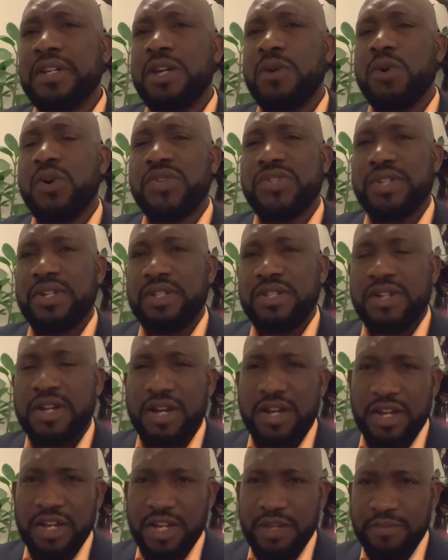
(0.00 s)
there was a
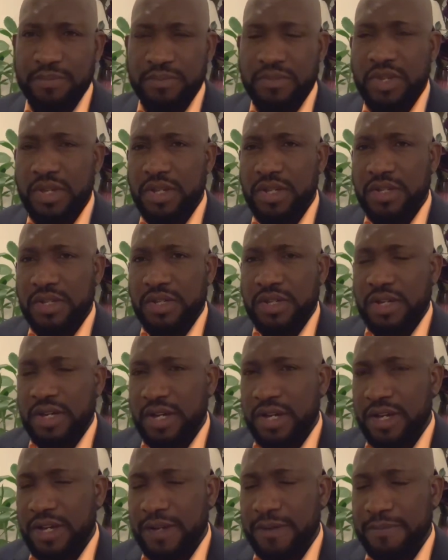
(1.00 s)
time
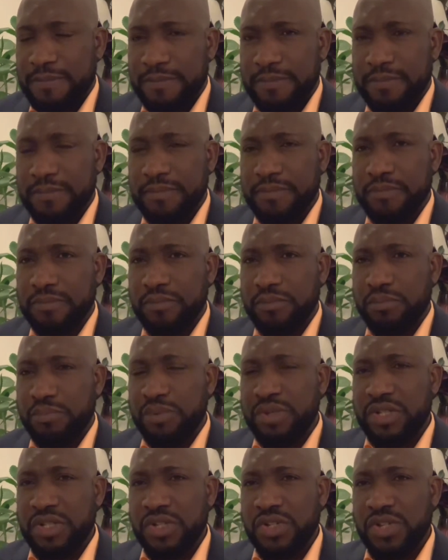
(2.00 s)
the
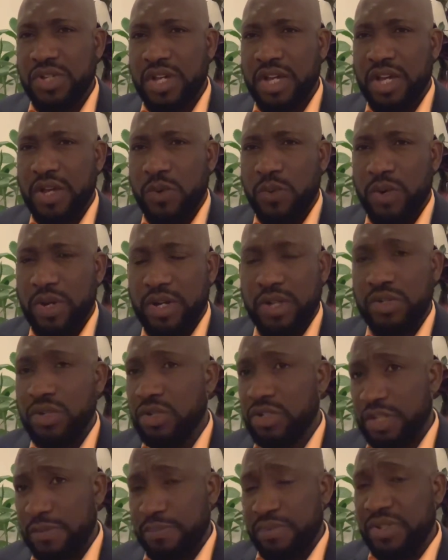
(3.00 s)

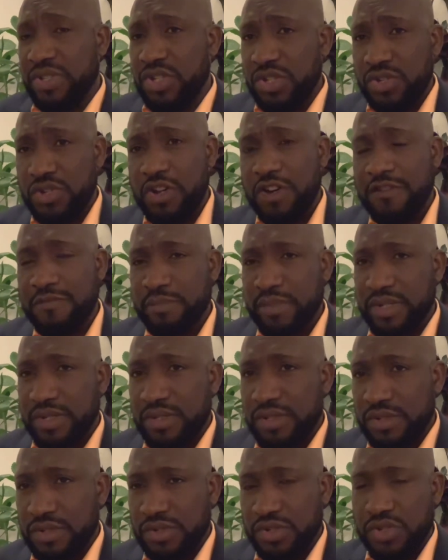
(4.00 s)
British
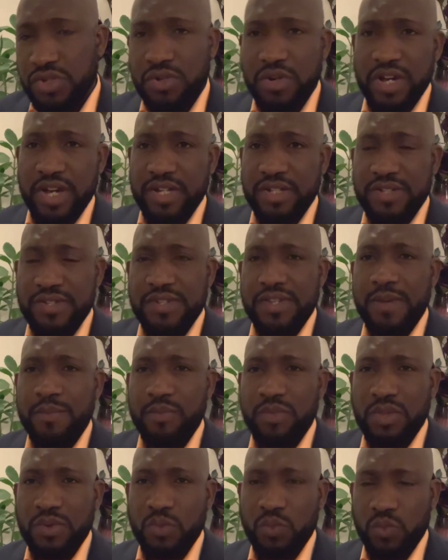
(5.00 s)
government tried
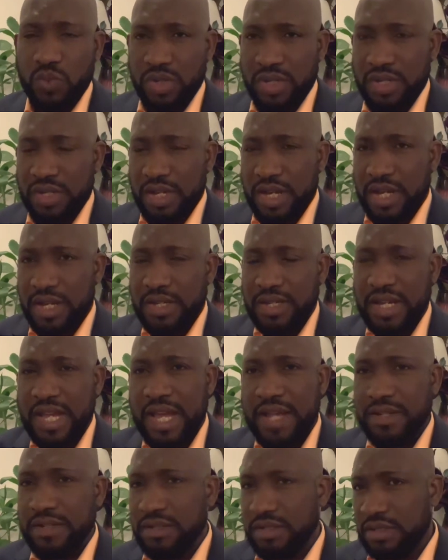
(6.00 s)
something with
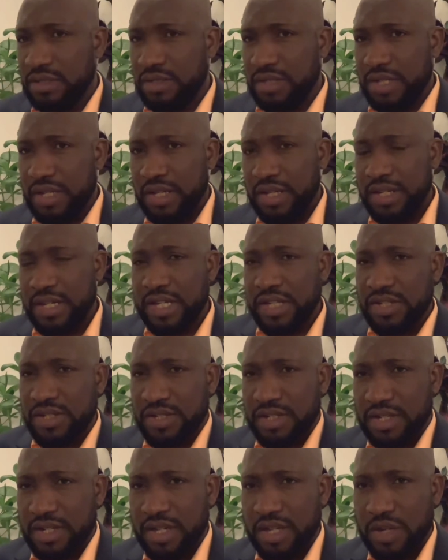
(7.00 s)
then the
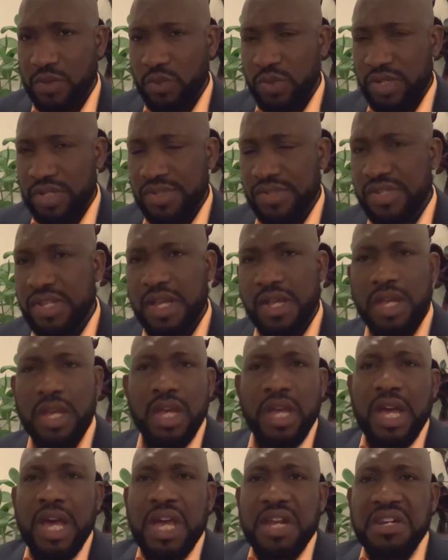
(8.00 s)
Nigerian Airways,
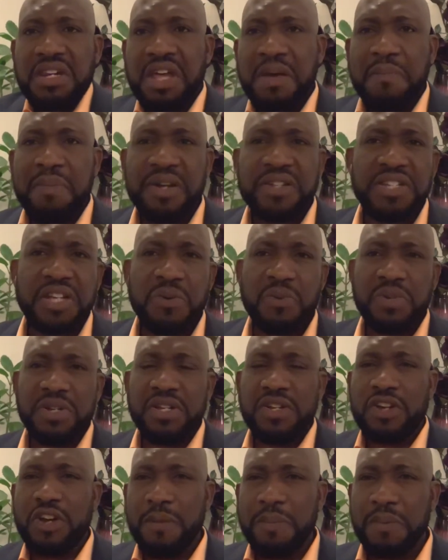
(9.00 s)
and Abacha
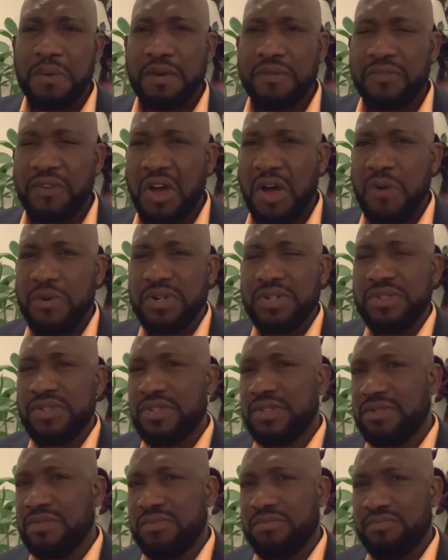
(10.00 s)
within a couple of
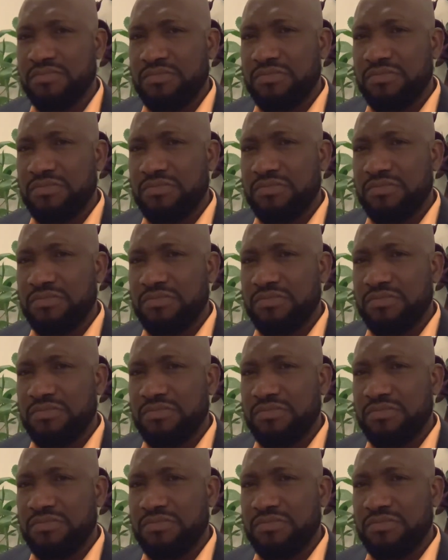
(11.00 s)
hours